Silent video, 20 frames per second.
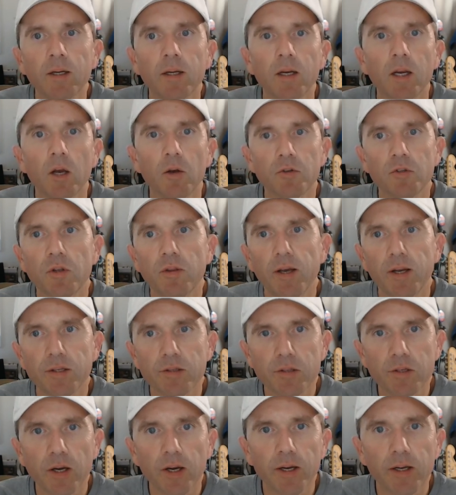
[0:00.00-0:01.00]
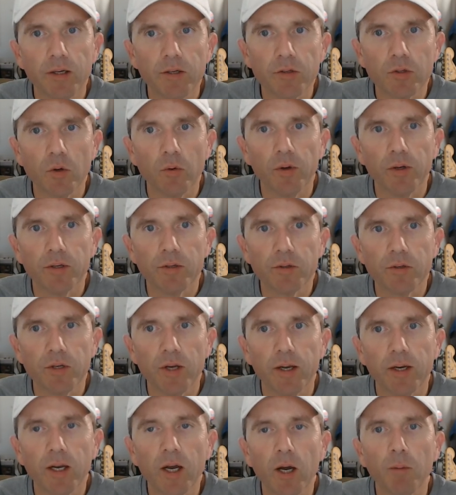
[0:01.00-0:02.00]
goes to that site is going to
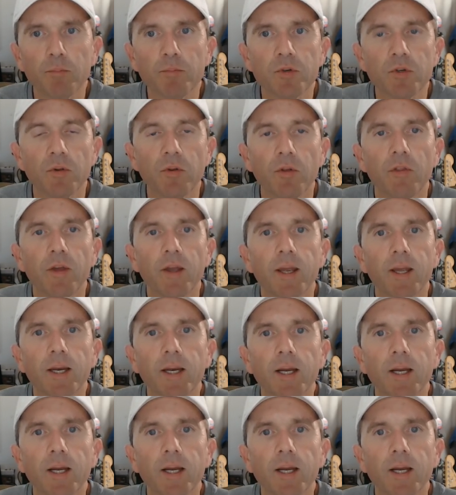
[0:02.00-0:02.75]
sign up so that they can